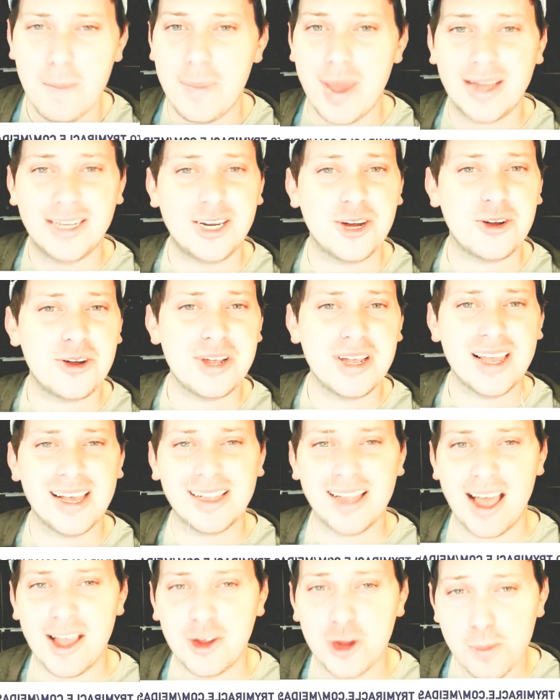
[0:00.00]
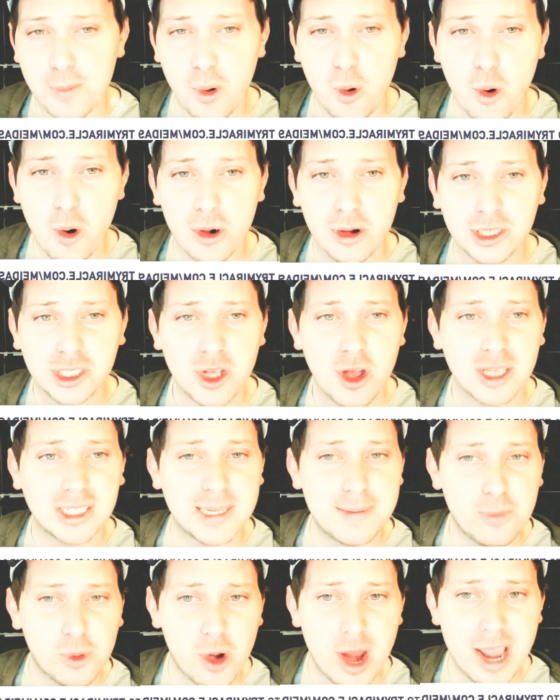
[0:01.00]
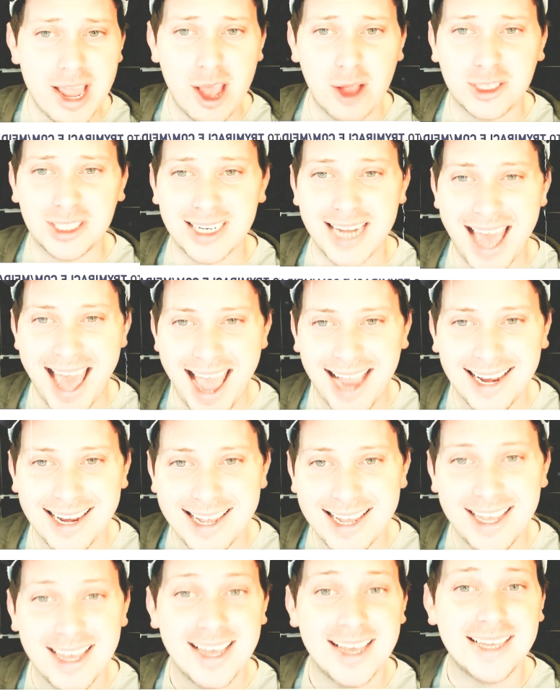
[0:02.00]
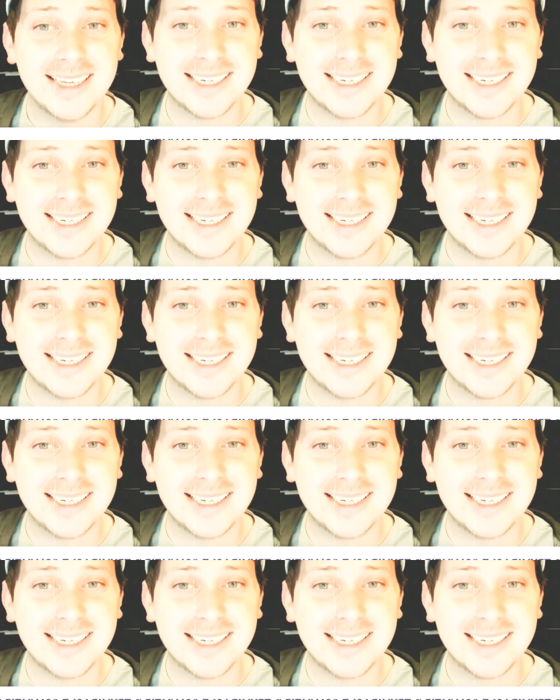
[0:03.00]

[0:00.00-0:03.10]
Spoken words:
Bacteria can clog your pores, causing breakouts and acne.